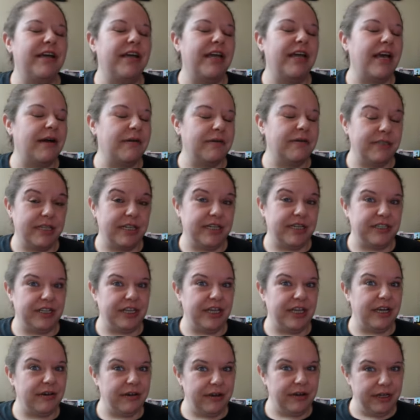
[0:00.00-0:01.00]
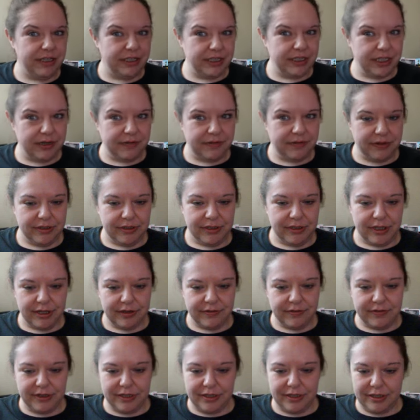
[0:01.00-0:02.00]
That was actually how I discovered a lot
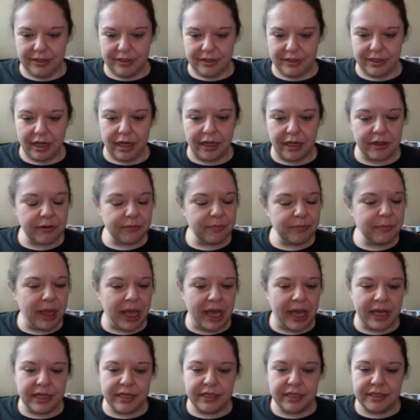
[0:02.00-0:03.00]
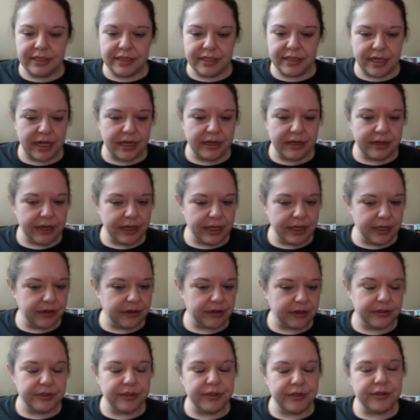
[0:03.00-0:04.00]
of it. Other bands that I like
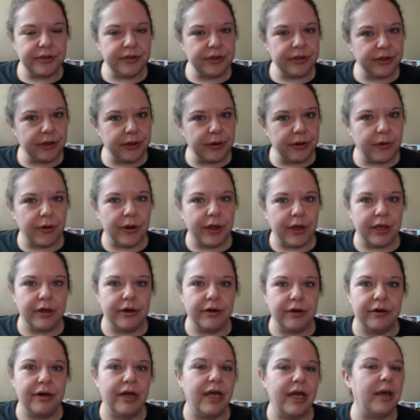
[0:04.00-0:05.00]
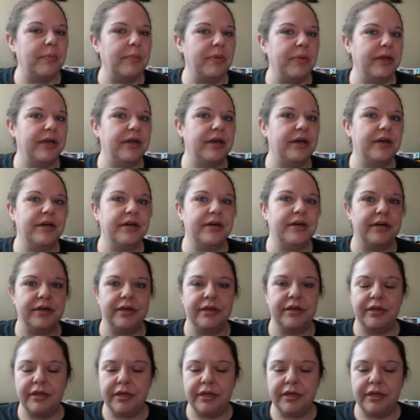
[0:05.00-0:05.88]
are Lacuna Coil, Epica,